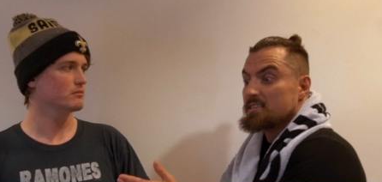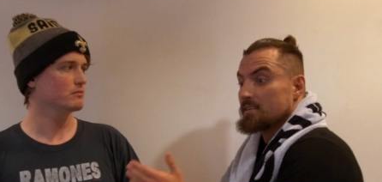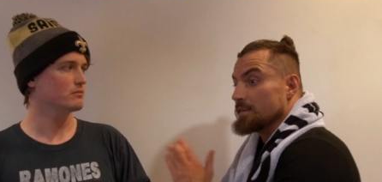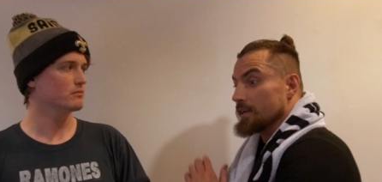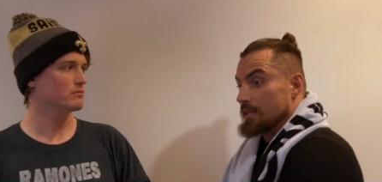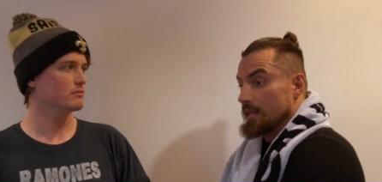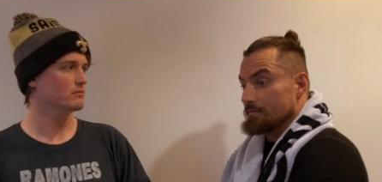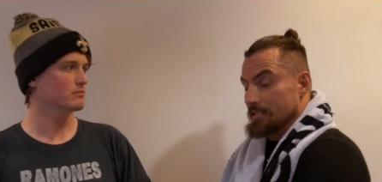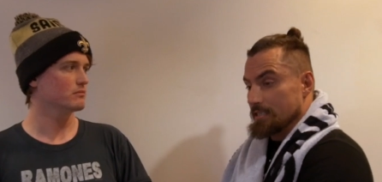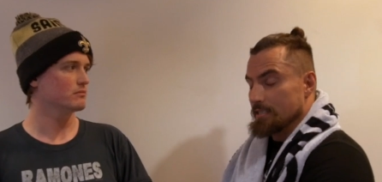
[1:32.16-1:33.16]
Speaker 1: you said, fun,
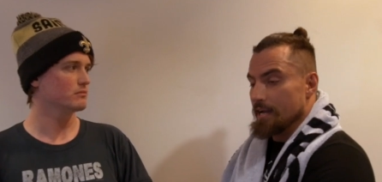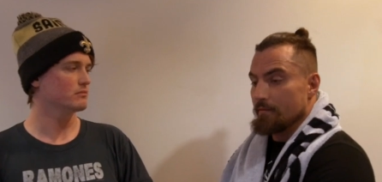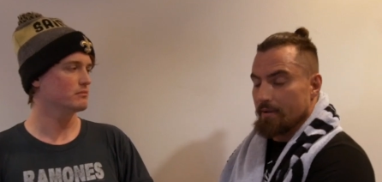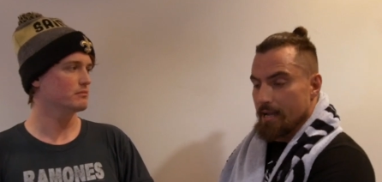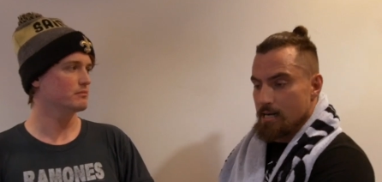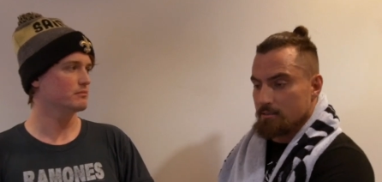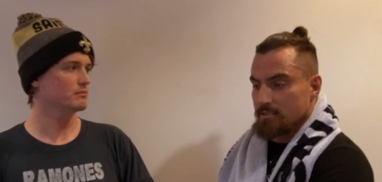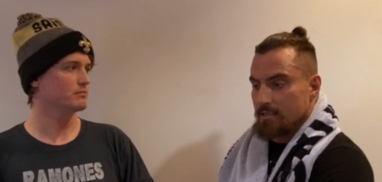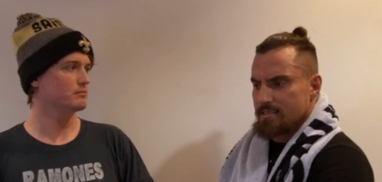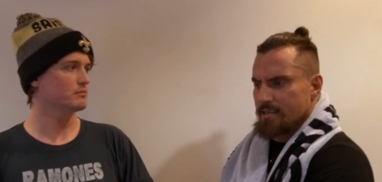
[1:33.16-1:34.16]
loving, everything
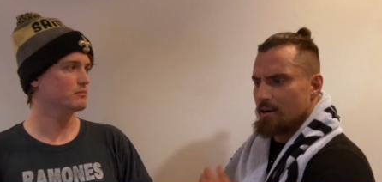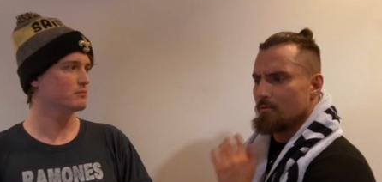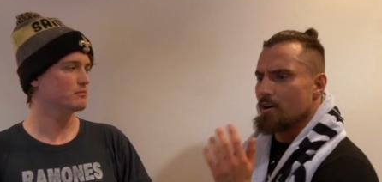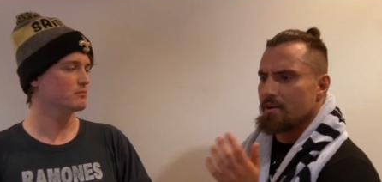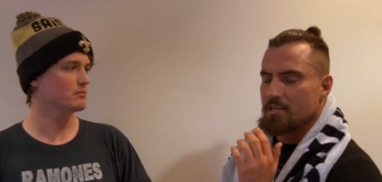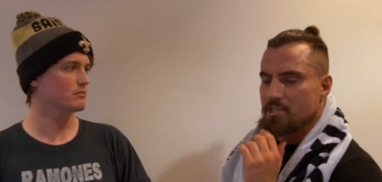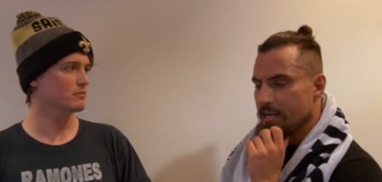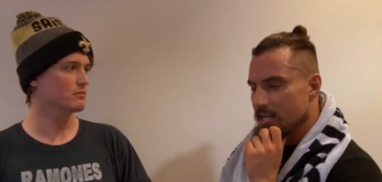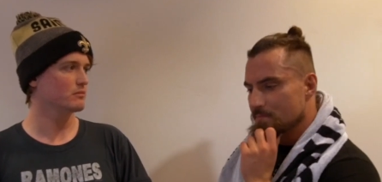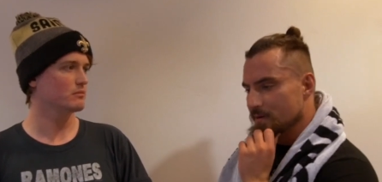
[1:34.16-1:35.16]
else. And they say, oh, why the
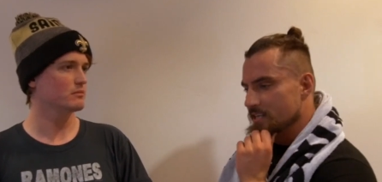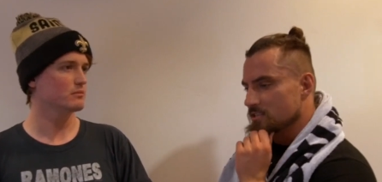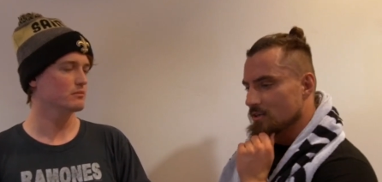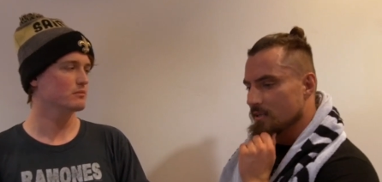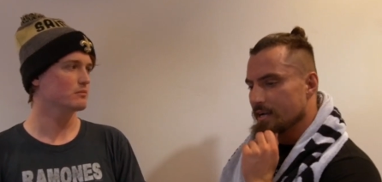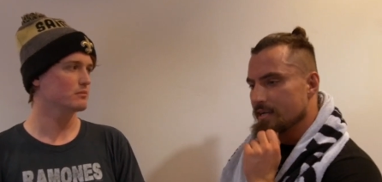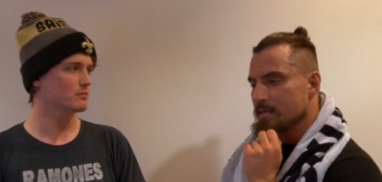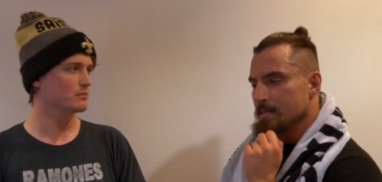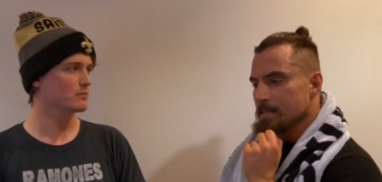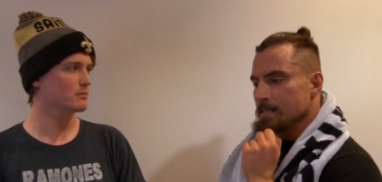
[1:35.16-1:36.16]
change? But it's not like...
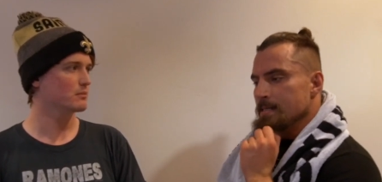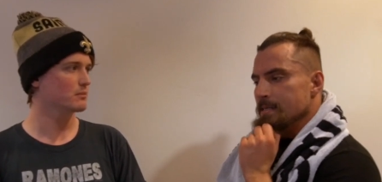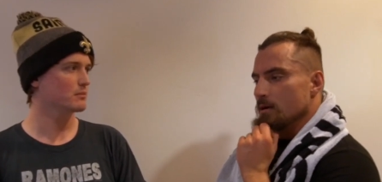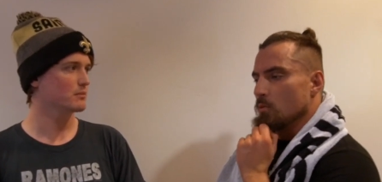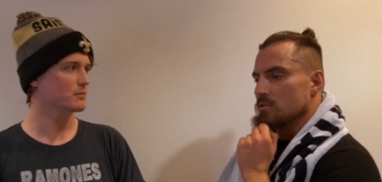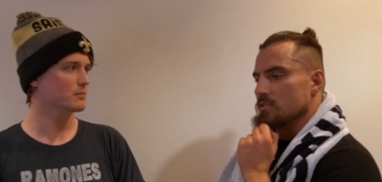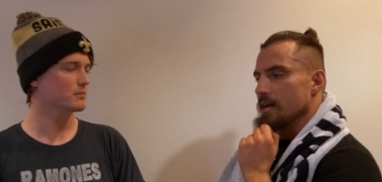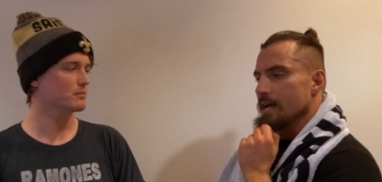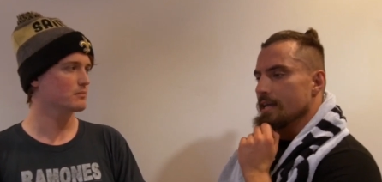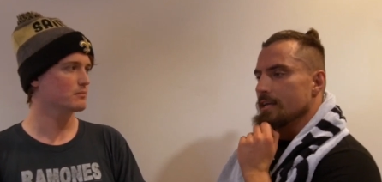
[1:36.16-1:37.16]
It
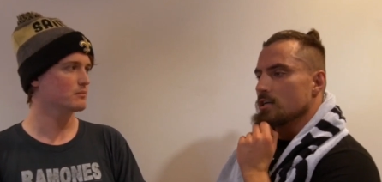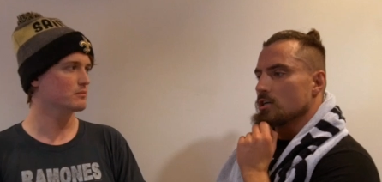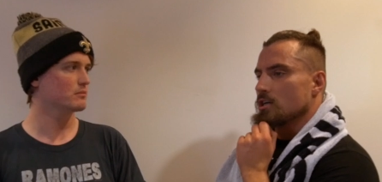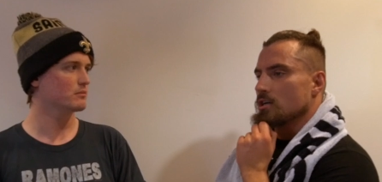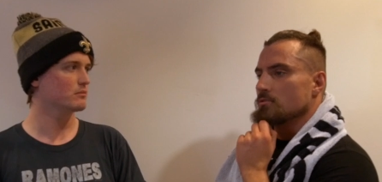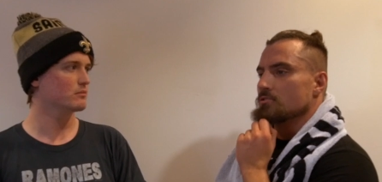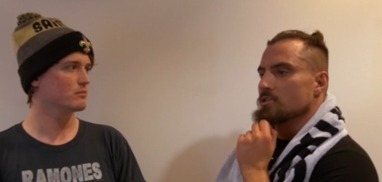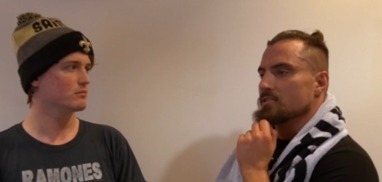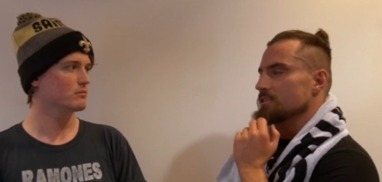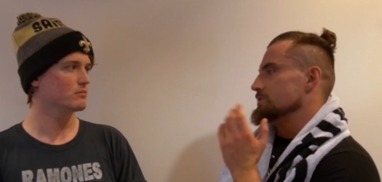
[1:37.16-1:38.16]
wasn't a...
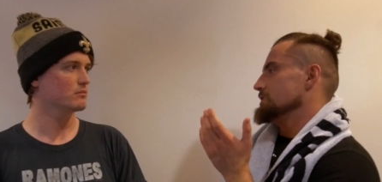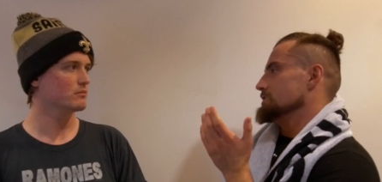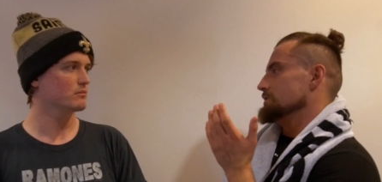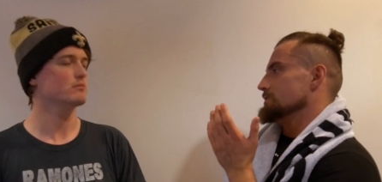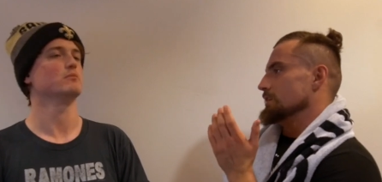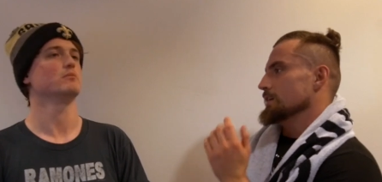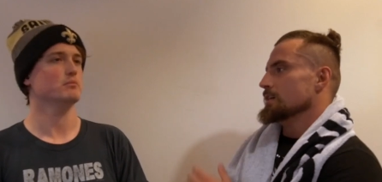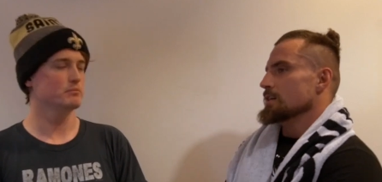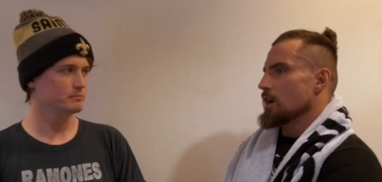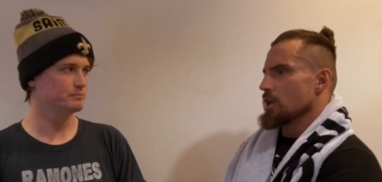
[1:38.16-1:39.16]
conscious decision to
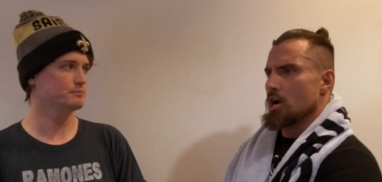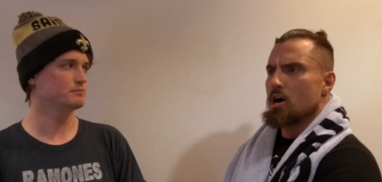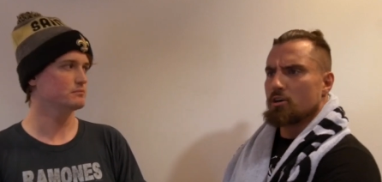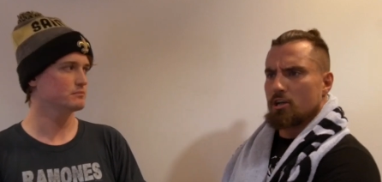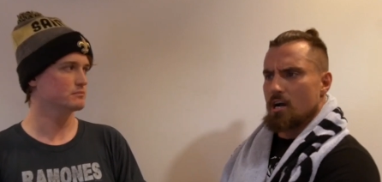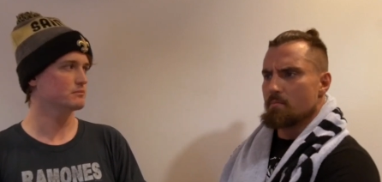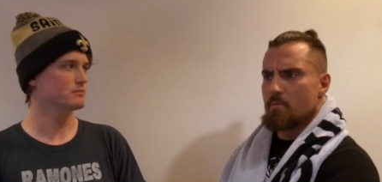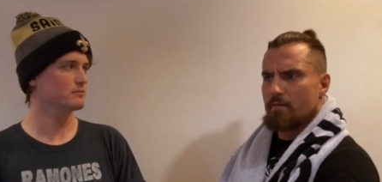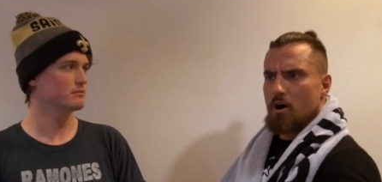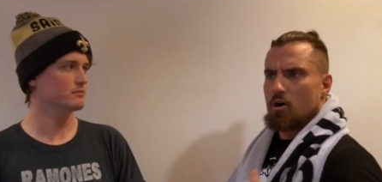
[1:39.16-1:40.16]
like, I'm going to come
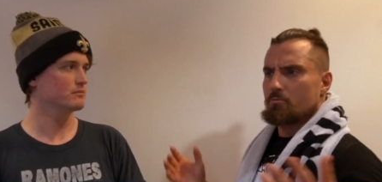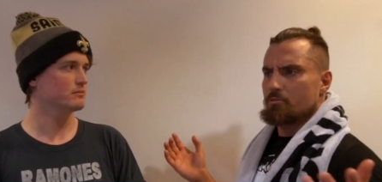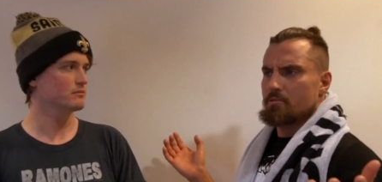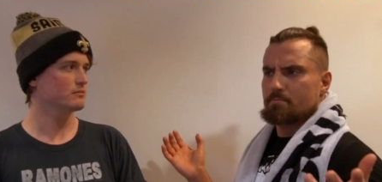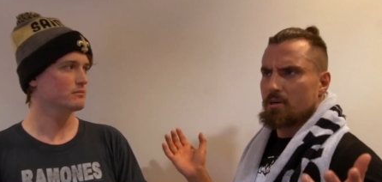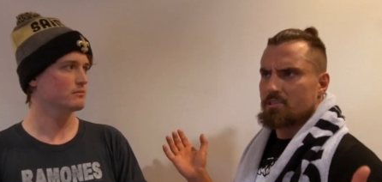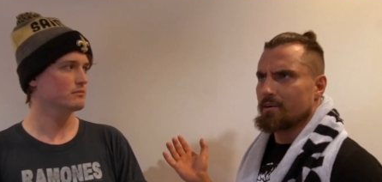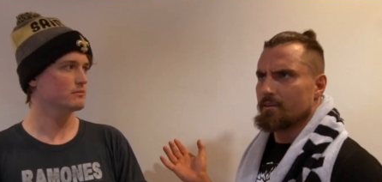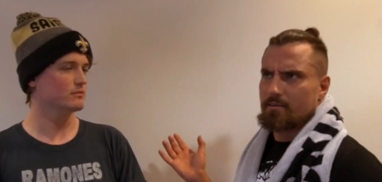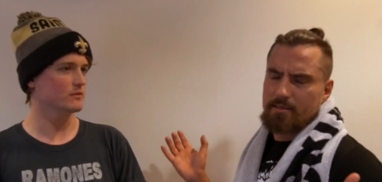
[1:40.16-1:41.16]
up with a whole new
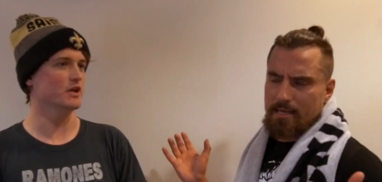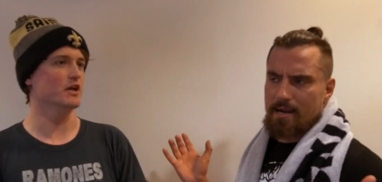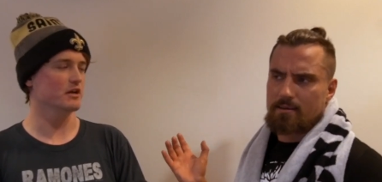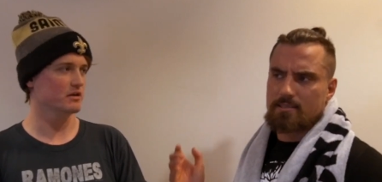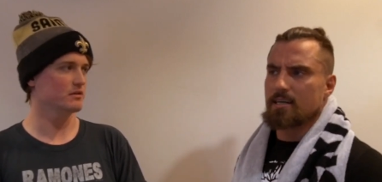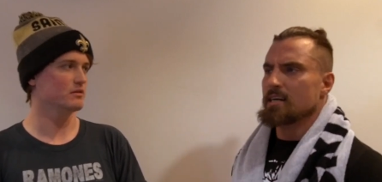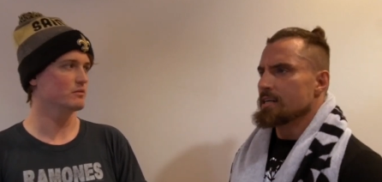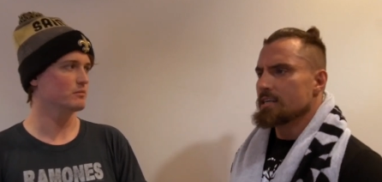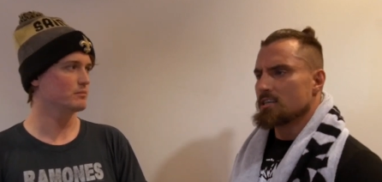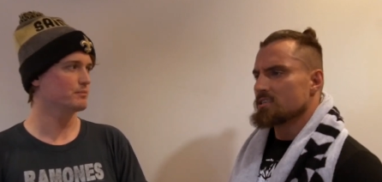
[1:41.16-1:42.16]
persona and character.
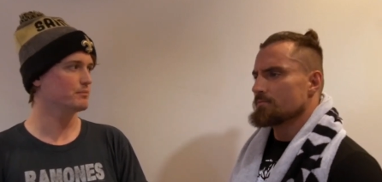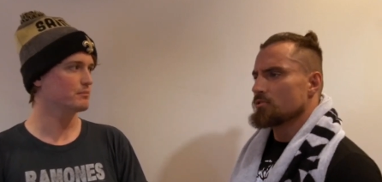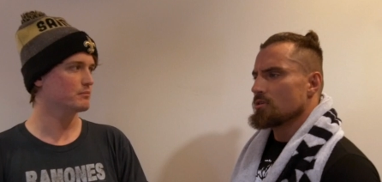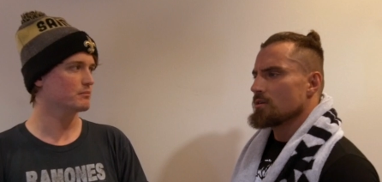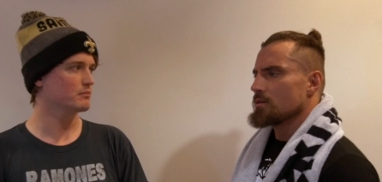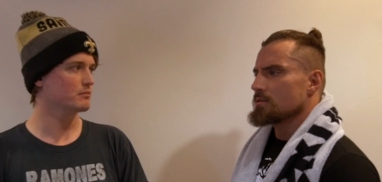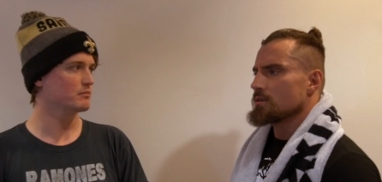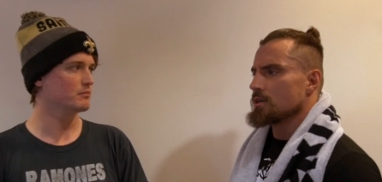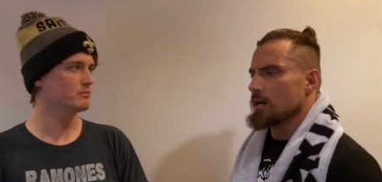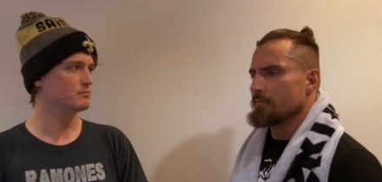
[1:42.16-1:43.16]
It's just a more
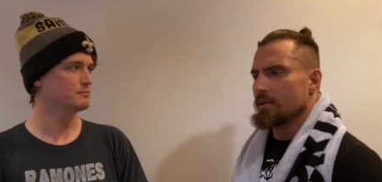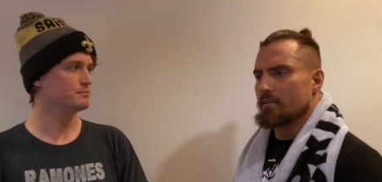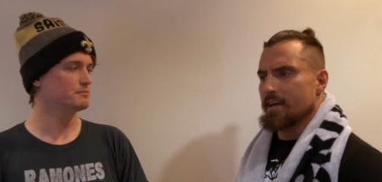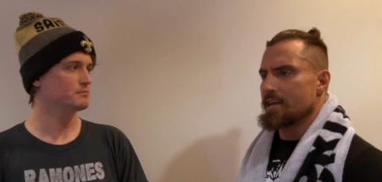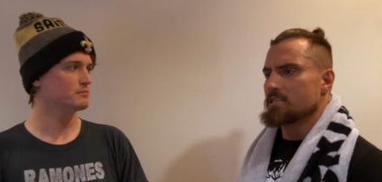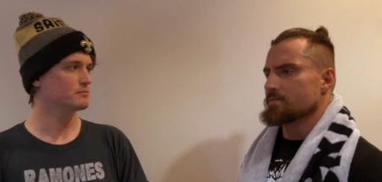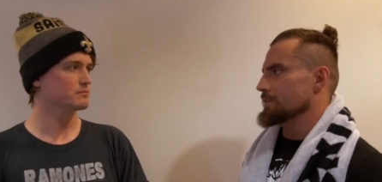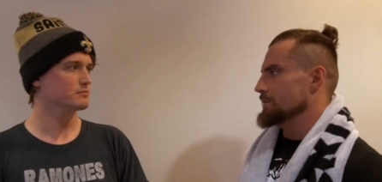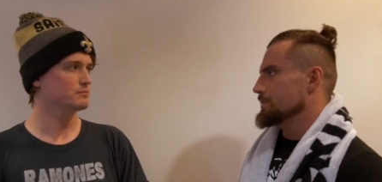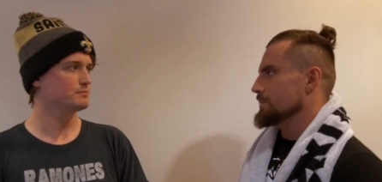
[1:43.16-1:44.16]
coming of age
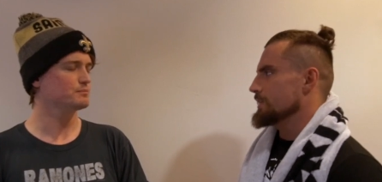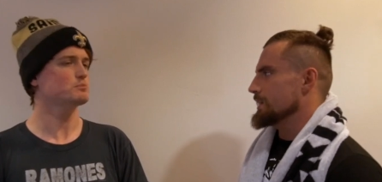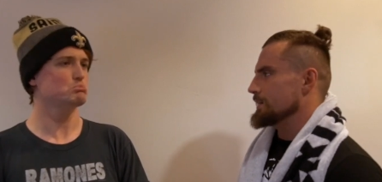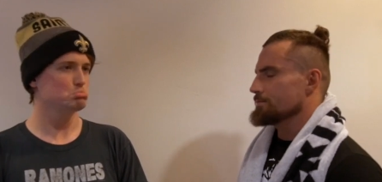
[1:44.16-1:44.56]
thing, you know. Like,